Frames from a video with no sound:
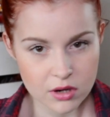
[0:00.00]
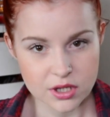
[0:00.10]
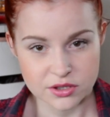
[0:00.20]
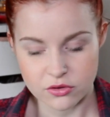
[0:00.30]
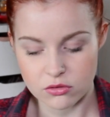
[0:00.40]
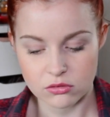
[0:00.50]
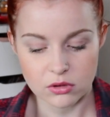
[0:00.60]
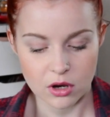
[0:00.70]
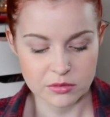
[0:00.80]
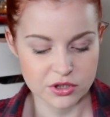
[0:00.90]
it's
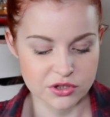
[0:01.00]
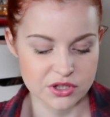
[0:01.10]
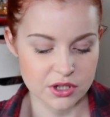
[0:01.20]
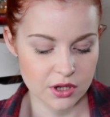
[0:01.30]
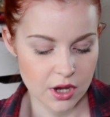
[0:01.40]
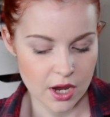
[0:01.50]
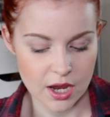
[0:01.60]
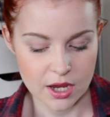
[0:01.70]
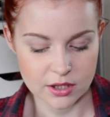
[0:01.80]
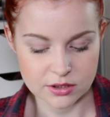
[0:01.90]
cool. I've been using it,
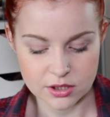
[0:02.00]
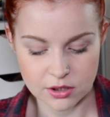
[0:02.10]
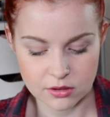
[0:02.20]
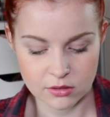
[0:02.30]
and